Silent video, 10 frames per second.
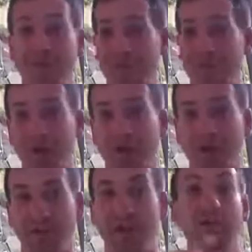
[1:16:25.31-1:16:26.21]
of your
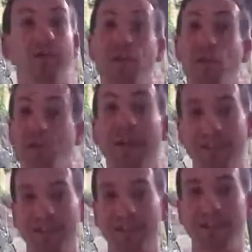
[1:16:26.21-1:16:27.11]
struggle, or
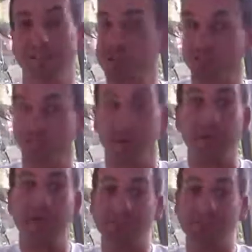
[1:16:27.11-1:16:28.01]
maybe it's your story
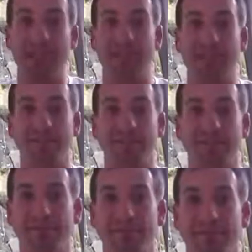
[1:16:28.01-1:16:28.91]
of success.
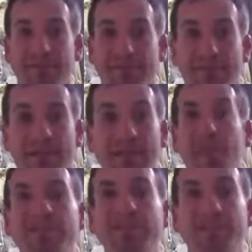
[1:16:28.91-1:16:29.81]
As
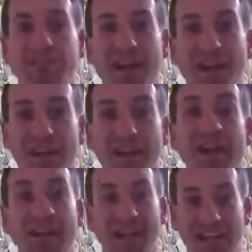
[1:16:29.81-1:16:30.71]
long as you share it,
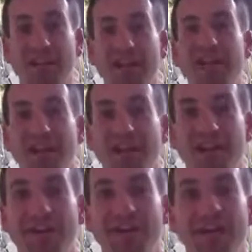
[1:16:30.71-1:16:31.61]
that's what you're
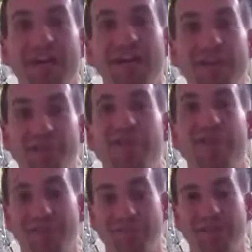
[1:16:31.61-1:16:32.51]
here, and that's what
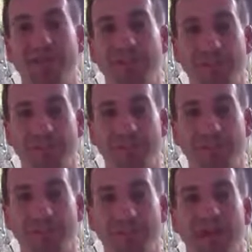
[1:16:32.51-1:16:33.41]
you're able to do.
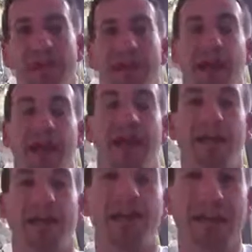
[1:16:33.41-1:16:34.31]

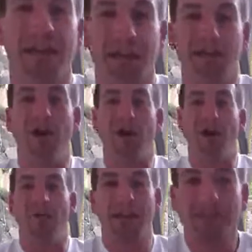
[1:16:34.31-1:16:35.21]
And
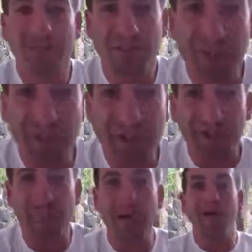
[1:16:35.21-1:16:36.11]
Paul, I would like to turn it